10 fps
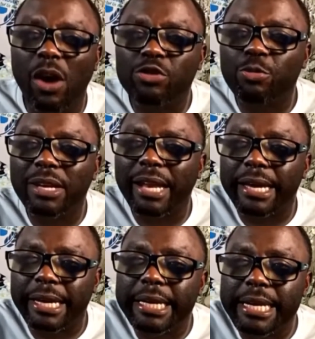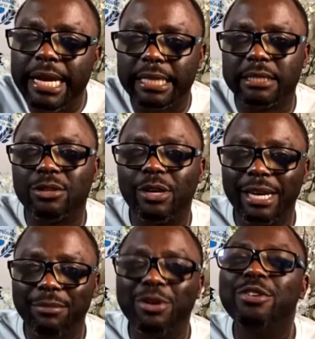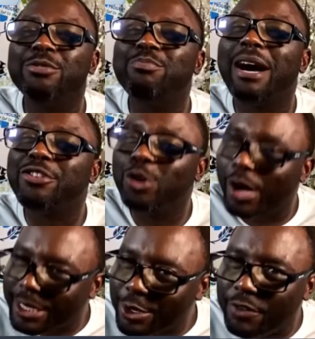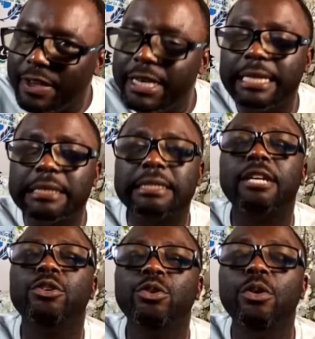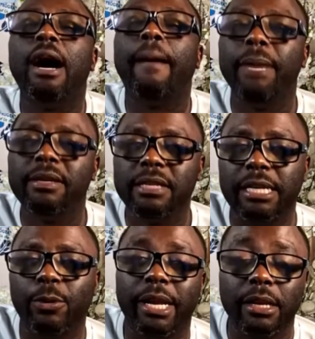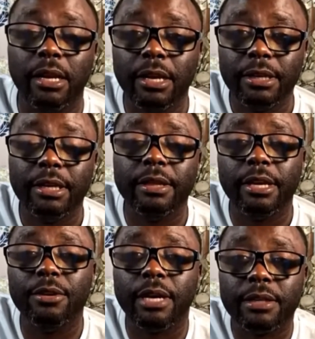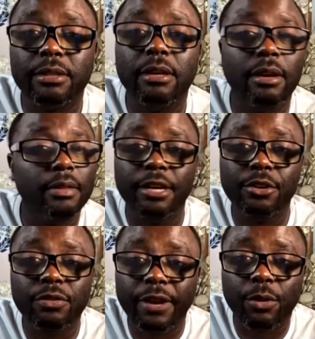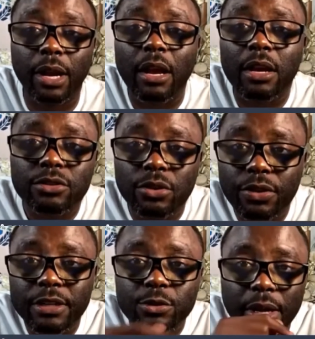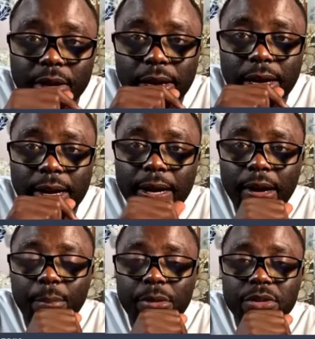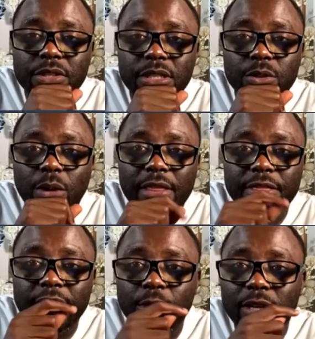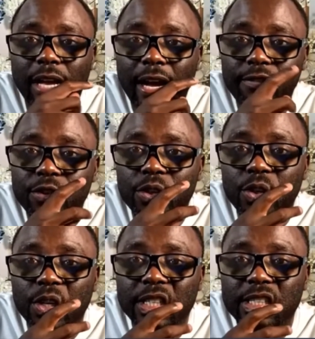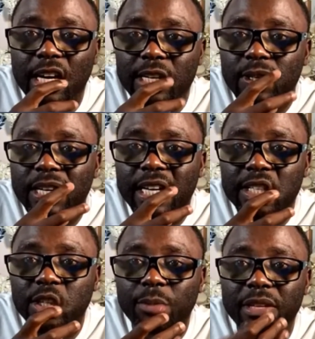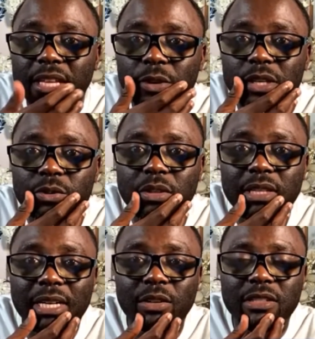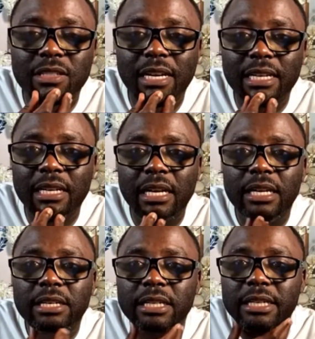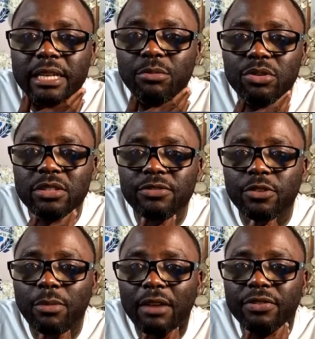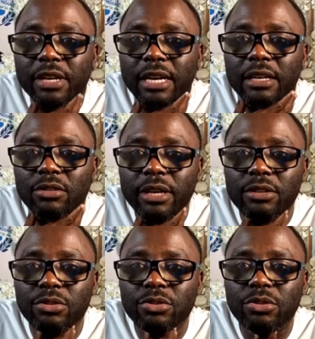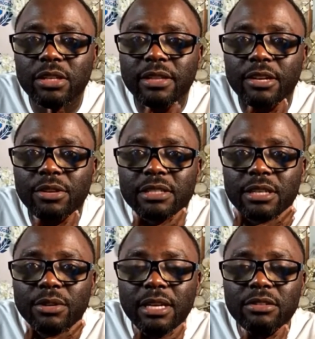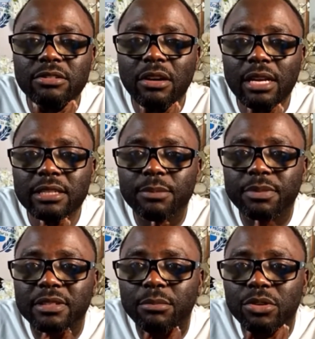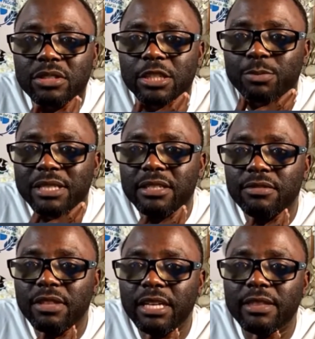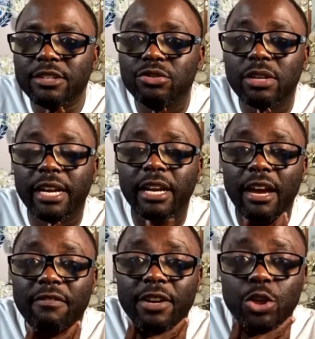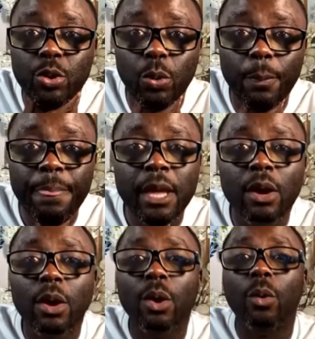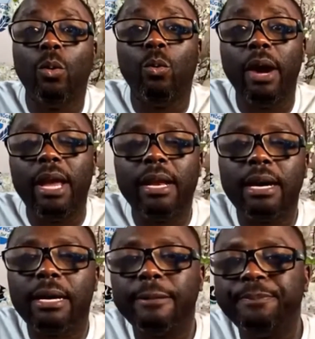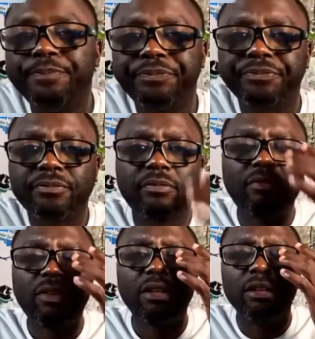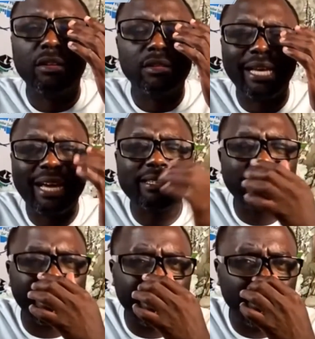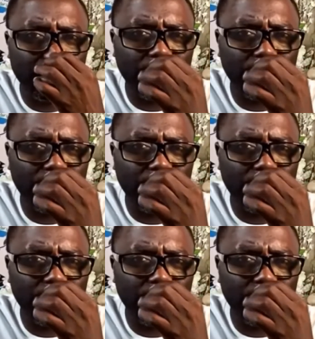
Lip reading: to be like Indians. Okay, because majority of Indians, they do amazingly well here in the US. They do very well. So this one, Moses, one thing you'll have to know: it's hard to get a job in the US with an outside degree, mostly from Africa. Going to school in the USA without scholarship is the most expensive thing that you can ever do. Well, like I said,